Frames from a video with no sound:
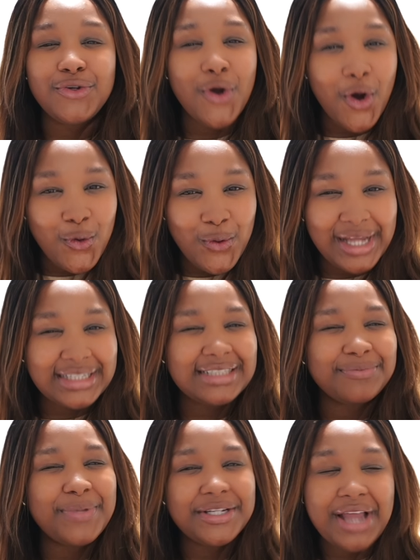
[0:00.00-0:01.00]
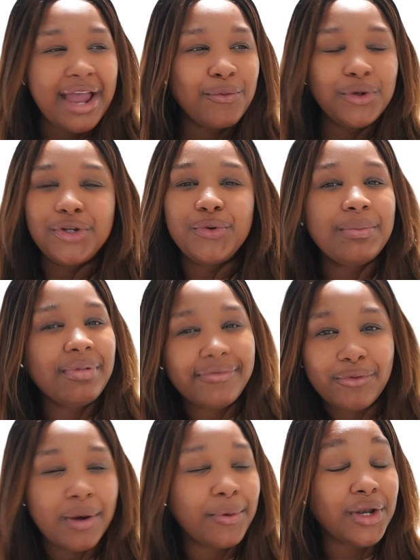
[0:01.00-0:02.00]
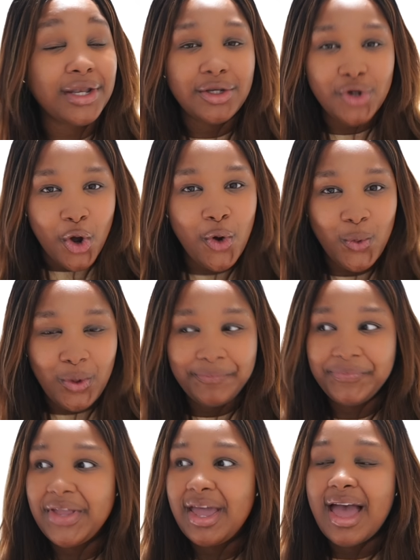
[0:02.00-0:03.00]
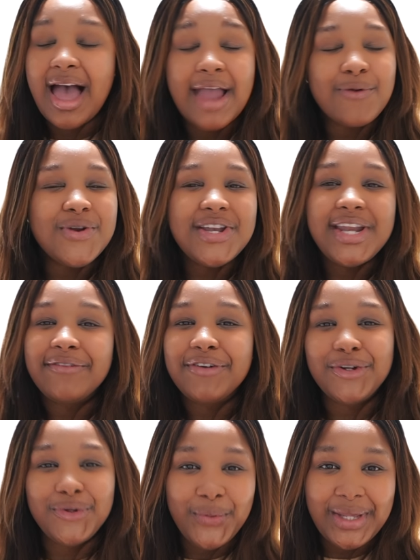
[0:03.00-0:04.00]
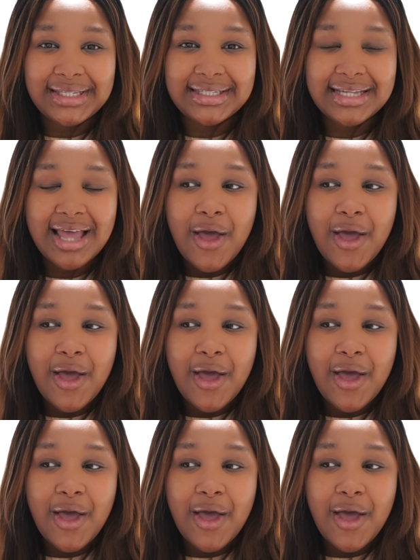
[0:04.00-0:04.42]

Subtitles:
no, especially, I wouldn't do it before, but no, I would never do it.